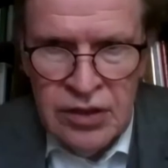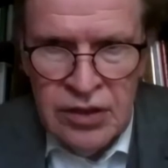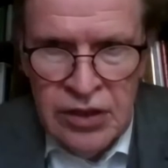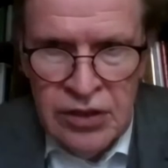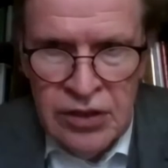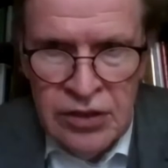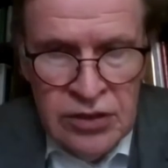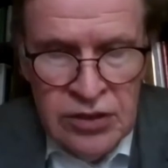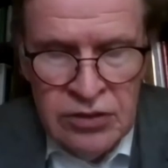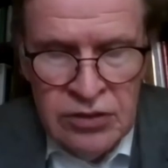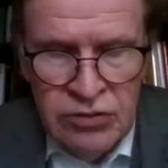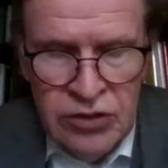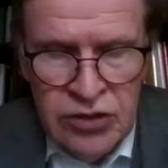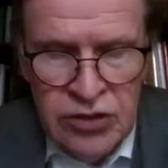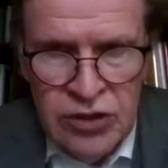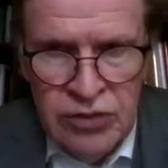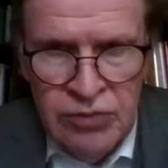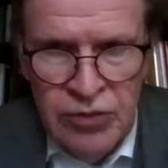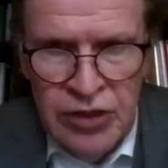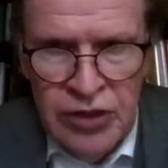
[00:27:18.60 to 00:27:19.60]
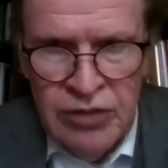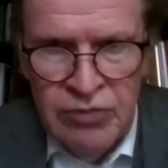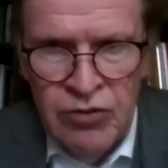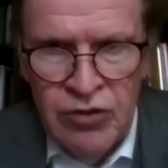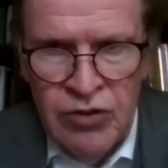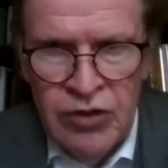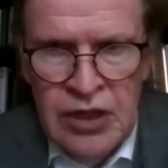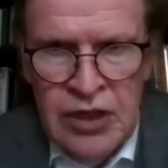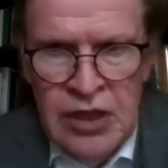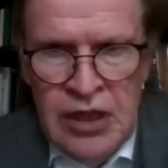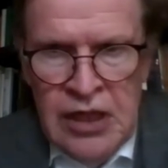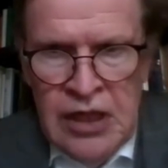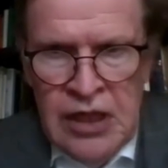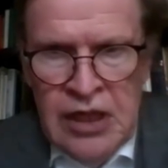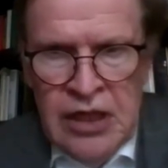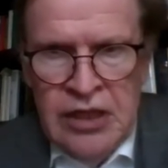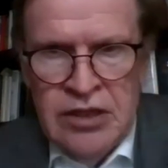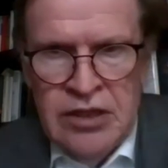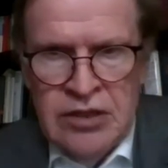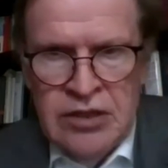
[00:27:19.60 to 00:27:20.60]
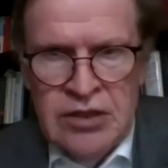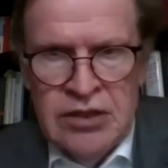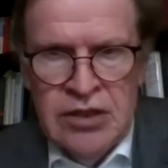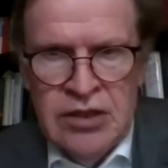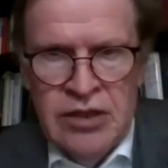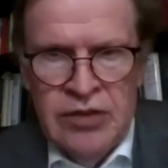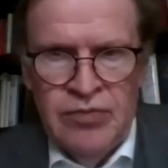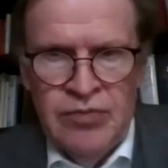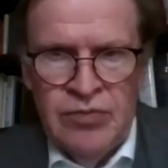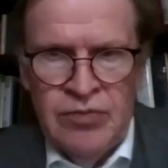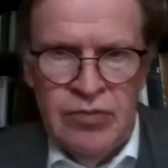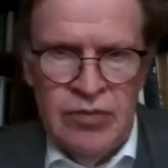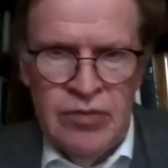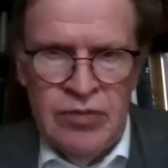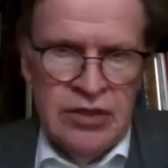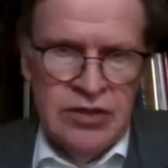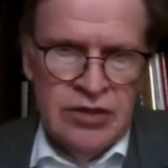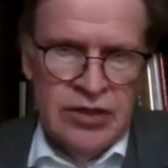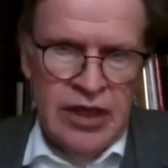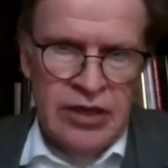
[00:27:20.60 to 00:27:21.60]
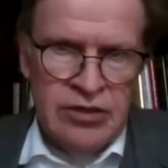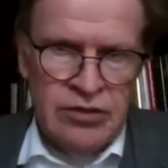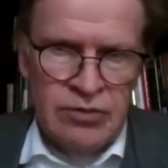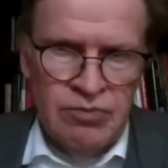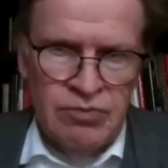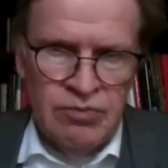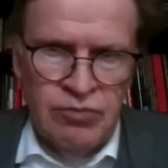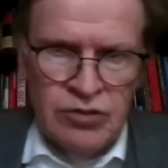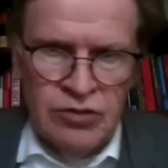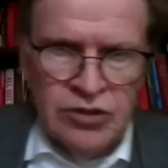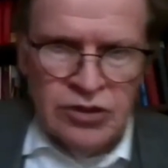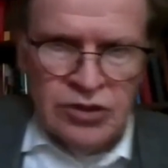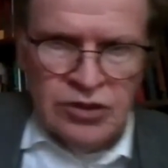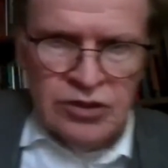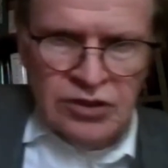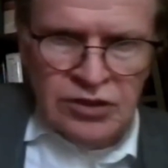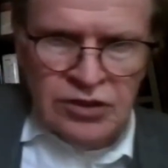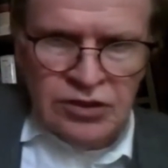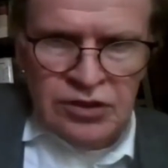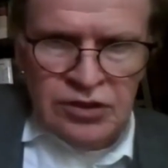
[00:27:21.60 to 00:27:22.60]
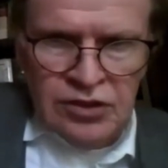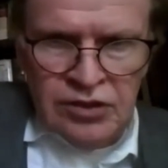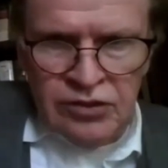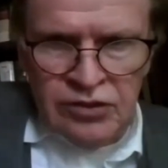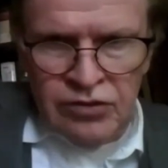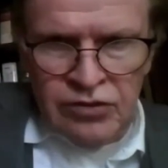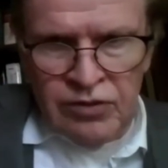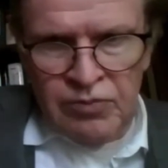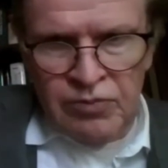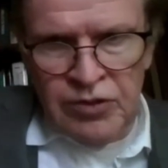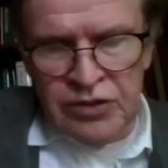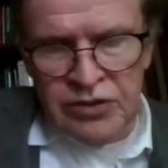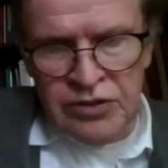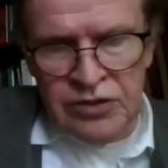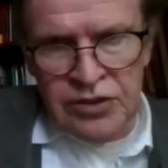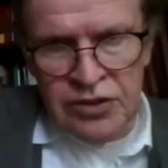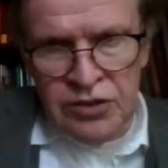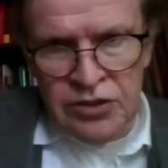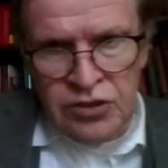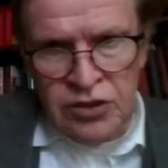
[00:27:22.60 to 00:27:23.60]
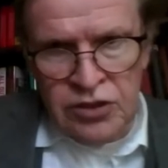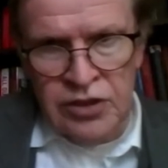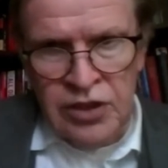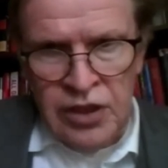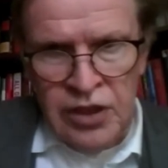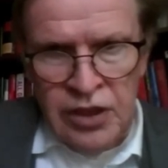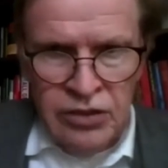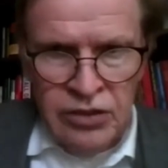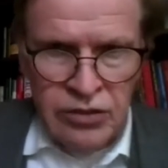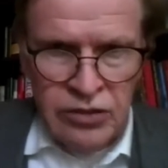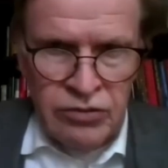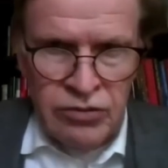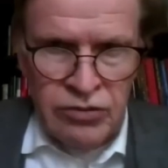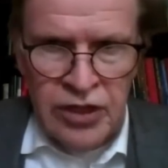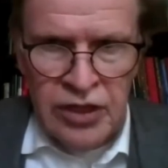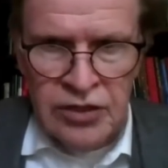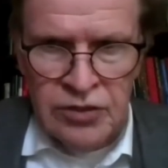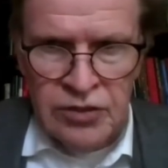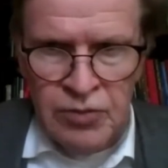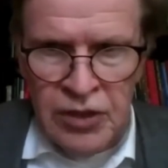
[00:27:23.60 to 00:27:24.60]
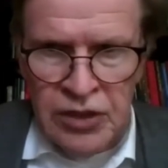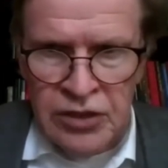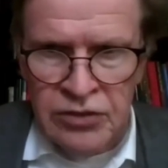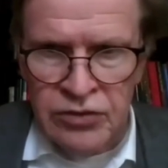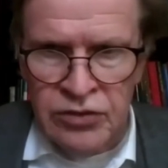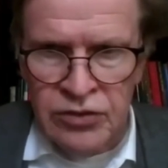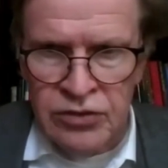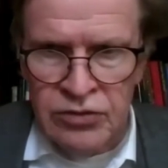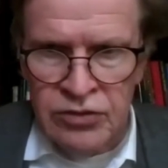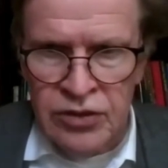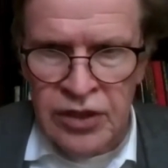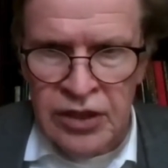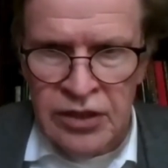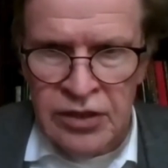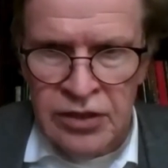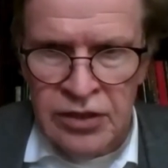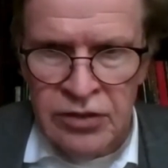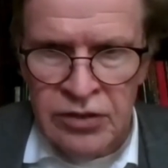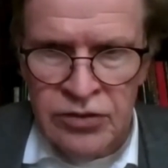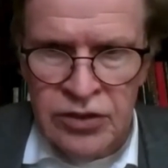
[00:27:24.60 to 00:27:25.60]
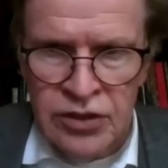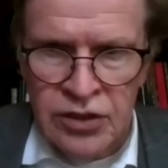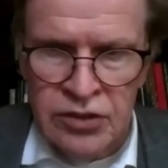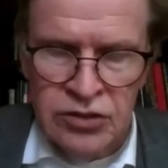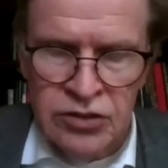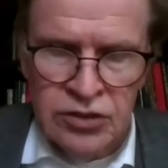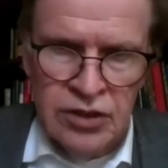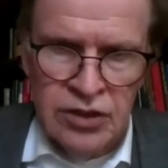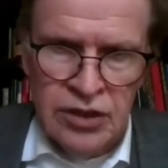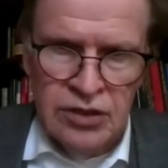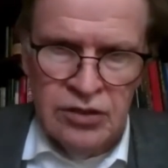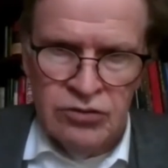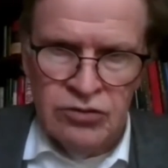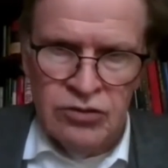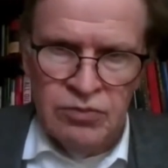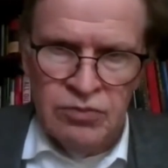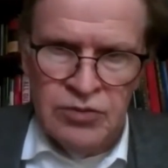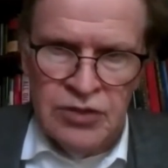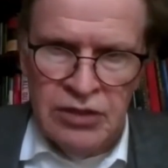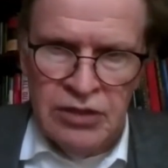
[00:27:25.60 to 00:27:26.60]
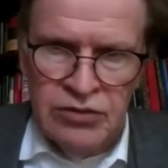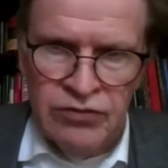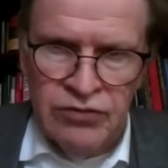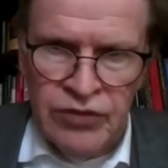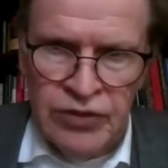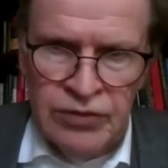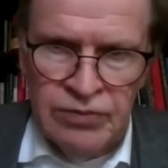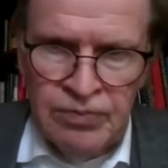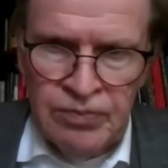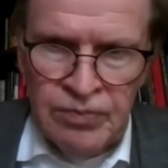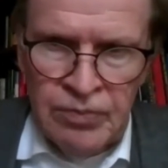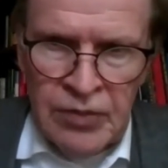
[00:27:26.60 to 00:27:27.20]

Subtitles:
currency regime anymore. And it's that that pushes the Europeans. Initially, the UK is part of that negotiation, then it drops out of it.